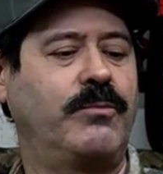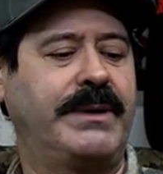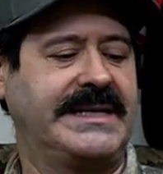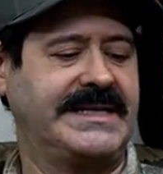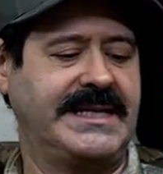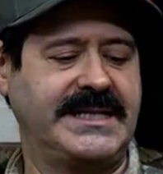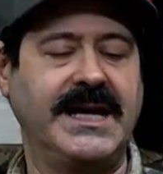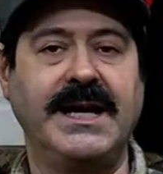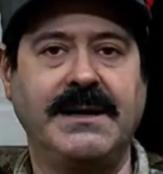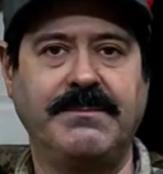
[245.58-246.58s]
business,
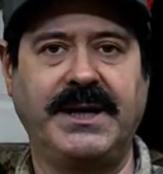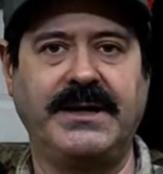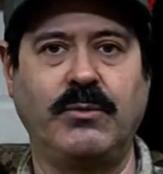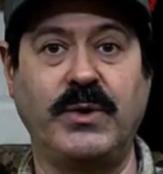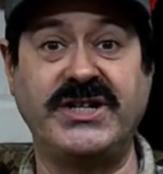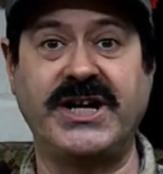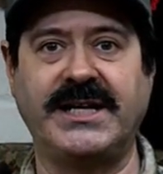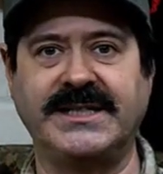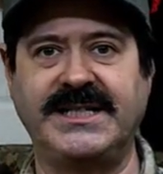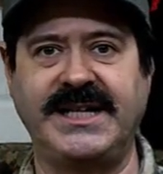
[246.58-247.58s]
but we shall
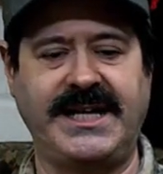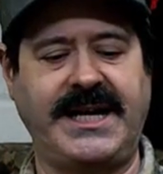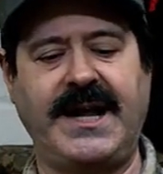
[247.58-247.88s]
see.